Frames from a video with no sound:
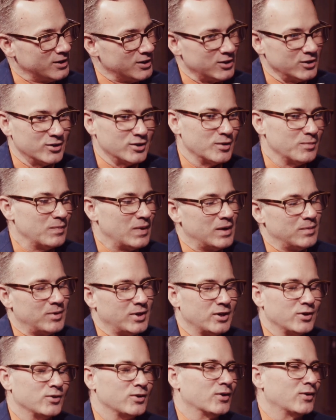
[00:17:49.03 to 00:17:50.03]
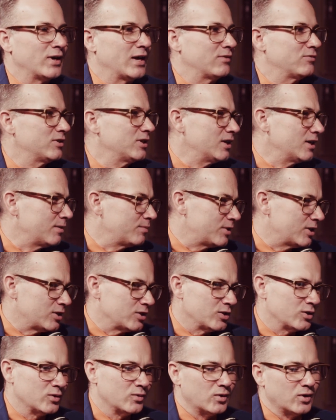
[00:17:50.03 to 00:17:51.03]
to do that maybe you don't have time to
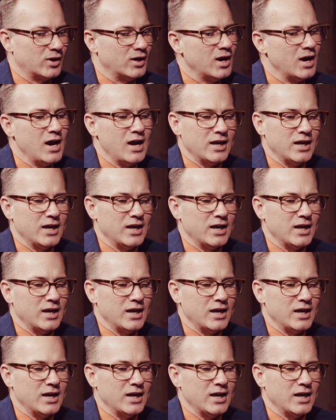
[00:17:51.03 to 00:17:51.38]
do, or